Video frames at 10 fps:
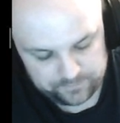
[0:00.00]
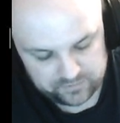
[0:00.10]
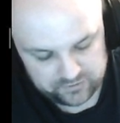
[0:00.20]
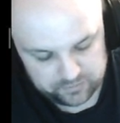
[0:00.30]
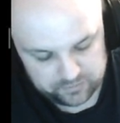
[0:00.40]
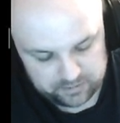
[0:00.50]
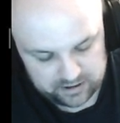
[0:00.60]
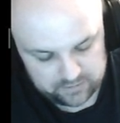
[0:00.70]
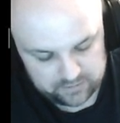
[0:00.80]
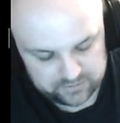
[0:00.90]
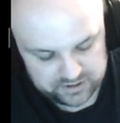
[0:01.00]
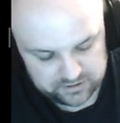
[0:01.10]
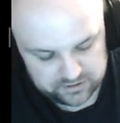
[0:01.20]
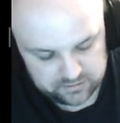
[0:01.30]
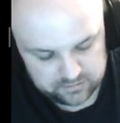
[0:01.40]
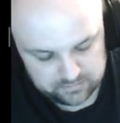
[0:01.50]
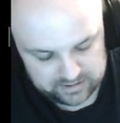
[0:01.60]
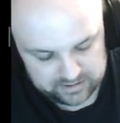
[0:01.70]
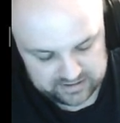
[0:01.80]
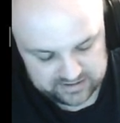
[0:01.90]
so pi over 2
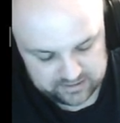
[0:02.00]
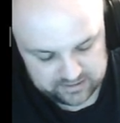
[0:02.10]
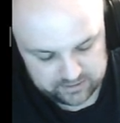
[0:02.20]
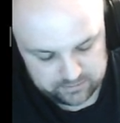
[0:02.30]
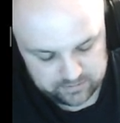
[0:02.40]
minus 0,